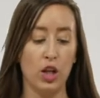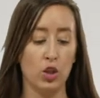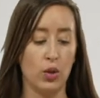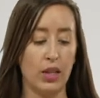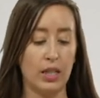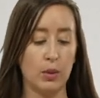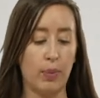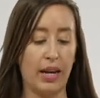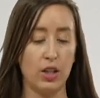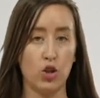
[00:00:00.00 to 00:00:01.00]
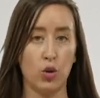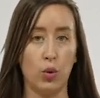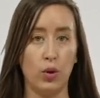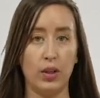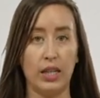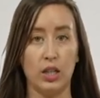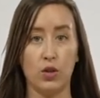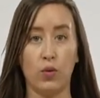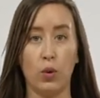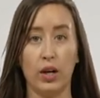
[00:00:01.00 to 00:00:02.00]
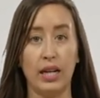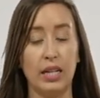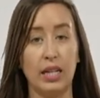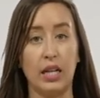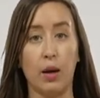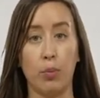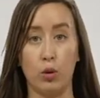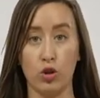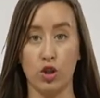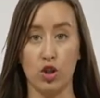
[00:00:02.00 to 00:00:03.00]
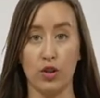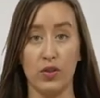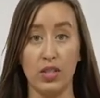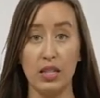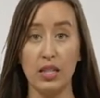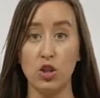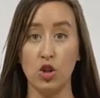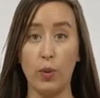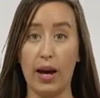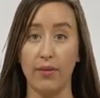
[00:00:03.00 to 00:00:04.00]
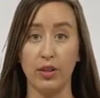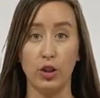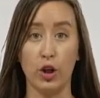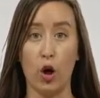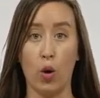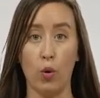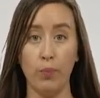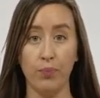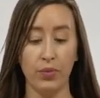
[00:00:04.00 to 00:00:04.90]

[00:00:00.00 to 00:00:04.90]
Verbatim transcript: So this pet tool is for any upholstered surfaces that you have in your home.